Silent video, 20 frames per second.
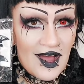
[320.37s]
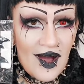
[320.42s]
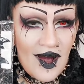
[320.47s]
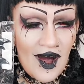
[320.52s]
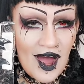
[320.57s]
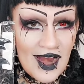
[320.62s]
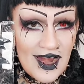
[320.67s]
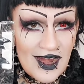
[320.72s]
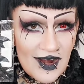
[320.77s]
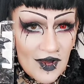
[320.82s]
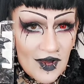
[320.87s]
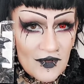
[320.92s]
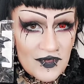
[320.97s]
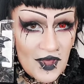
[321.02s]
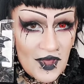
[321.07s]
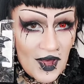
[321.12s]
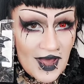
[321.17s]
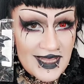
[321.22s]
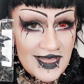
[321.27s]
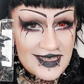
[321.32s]
I love
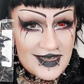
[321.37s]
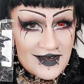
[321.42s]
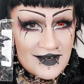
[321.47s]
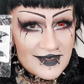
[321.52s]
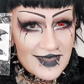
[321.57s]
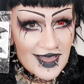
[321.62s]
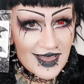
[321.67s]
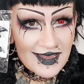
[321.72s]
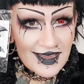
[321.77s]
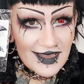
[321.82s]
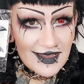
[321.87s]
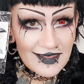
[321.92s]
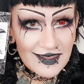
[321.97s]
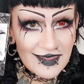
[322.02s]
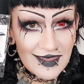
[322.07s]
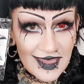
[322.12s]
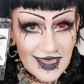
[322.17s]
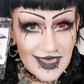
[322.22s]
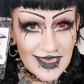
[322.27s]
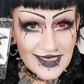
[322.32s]
the idea of taking
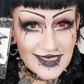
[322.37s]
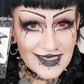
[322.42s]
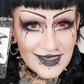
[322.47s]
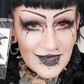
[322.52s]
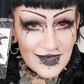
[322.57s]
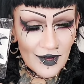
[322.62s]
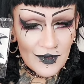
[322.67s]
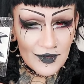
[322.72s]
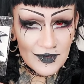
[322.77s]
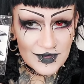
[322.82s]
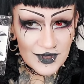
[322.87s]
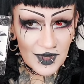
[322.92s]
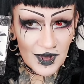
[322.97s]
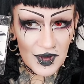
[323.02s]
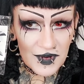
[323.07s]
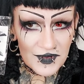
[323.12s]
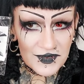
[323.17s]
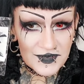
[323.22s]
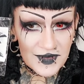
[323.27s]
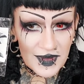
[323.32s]
these skulls
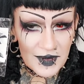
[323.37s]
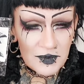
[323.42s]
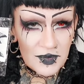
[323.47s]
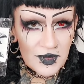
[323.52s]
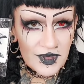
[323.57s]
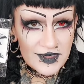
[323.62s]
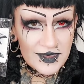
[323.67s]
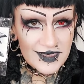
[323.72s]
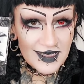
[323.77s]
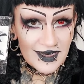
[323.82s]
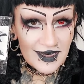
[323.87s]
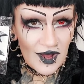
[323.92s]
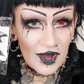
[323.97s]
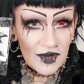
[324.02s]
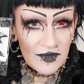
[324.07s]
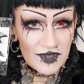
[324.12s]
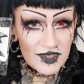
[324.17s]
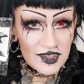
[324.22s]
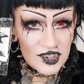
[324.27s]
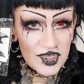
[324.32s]
off and putting
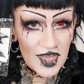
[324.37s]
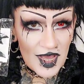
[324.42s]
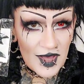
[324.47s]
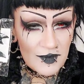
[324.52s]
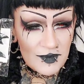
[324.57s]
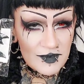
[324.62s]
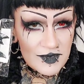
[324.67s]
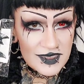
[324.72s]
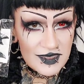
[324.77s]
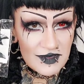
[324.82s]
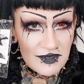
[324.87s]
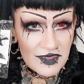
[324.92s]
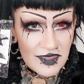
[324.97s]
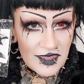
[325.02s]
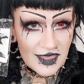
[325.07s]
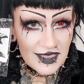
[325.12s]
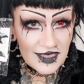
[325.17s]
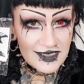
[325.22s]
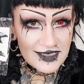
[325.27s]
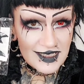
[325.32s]
other gems and
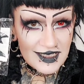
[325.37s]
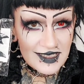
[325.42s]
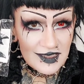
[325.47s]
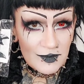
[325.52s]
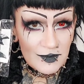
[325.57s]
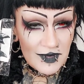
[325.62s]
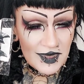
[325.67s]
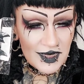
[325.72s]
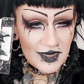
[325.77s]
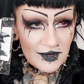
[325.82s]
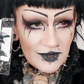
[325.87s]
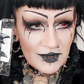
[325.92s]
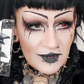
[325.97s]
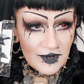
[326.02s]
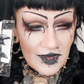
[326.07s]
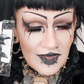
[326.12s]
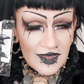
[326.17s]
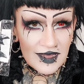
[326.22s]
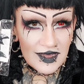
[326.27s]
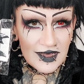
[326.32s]
things in the middle.
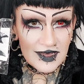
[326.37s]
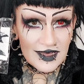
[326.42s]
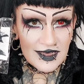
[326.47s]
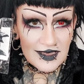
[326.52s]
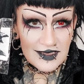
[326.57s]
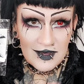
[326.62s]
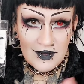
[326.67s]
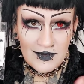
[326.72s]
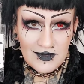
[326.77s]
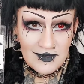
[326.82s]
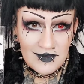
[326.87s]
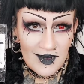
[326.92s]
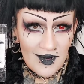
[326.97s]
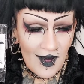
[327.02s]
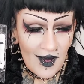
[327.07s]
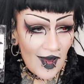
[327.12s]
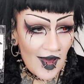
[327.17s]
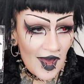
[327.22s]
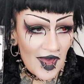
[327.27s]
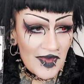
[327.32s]
So
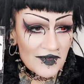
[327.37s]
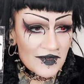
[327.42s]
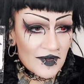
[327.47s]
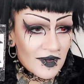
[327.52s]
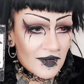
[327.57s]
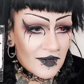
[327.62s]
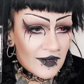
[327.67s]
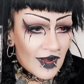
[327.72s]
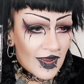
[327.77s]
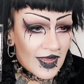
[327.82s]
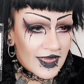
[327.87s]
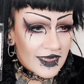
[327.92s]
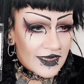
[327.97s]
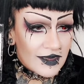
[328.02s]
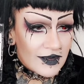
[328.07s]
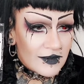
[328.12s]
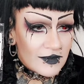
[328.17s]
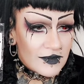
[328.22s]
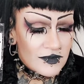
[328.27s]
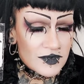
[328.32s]
I got,
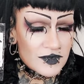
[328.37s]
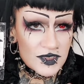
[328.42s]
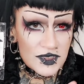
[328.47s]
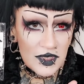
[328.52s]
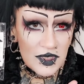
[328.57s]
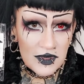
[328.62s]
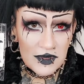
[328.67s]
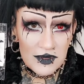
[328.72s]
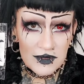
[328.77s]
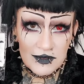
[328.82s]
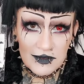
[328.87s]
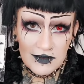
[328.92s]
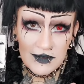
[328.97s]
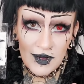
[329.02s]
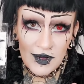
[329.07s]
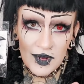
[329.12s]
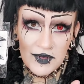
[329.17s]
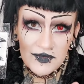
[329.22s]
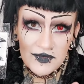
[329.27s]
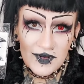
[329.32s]
like, soon,
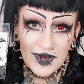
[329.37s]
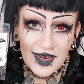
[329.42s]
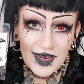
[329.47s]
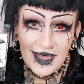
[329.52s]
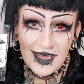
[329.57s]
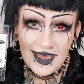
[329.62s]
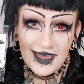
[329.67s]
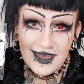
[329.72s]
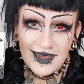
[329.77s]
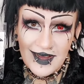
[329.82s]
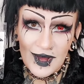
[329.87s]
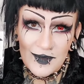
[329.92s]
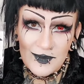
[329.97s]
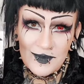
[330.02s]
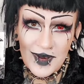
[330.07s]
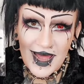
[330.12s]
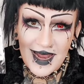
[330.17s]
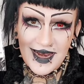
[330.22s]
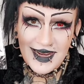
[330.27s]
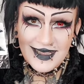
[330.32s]
hopefully, I'm
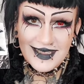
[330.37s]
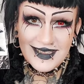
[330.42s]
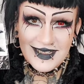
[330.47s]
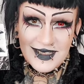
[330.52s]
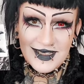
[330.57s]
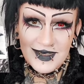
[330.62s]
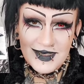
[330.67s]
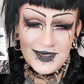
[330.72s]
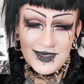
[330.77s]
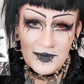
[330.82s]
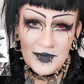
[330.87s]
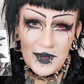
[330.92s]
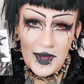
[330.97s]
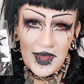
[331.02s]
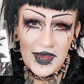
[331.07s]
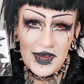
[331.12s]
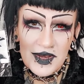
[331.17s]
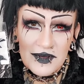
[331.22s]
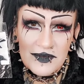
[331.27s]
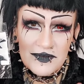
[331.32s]
planning to do some
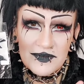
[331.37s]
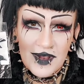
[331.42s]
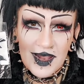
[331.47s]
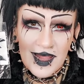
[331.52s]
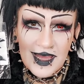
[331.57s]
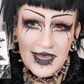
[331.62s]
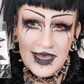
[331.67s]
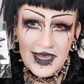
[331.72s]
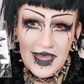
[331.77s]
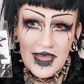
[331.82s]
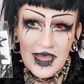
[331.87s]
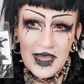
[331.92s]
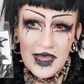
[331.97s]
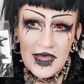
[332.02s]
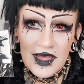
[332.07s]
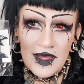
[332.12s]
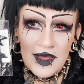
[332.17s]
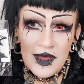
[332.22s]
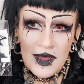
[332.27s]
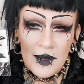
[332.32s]
kind of, like,
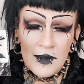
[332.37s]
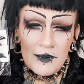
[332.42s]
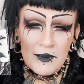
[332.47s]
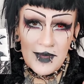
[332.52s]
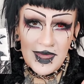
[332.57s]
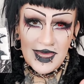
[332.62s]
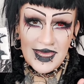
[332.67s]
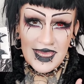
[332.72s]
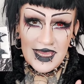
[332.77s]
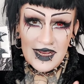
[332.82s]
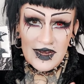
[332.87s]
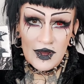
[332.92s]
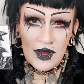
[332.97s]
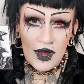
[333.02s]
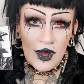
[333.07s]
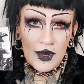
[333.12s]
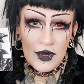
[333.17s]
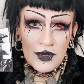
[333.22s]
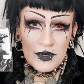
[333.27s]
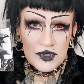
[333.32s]
making
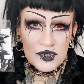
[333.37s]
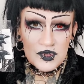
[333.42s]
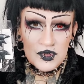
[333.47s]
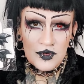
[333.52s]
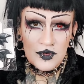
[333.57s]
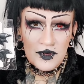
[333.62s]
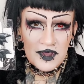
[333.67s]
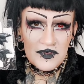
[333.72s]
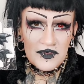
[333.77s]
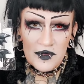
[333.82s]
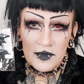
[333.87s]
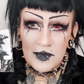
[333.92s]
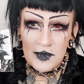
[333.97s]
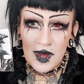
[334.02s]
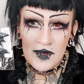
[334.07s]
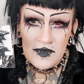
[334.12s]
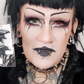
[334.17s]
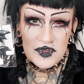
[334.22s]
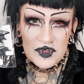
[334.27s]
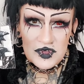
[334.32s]
our own jewellery from
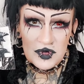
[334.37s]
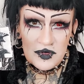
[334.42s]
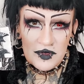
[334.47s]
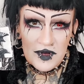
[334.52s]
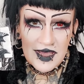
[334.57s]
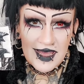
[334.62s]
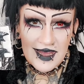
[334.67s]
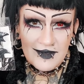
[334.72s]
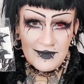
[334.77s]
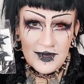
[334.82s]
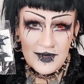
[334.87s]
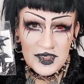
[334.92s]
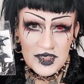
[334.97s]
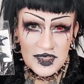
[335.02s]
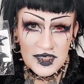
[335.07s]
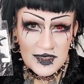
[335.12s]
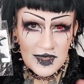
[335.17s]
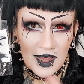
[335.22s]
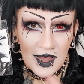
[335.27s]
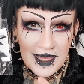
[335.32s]
other jewellery, and we're
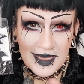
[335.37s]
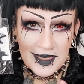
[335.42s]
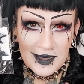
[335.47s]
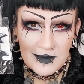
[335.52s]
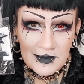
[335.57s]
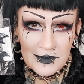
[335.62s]
just, like,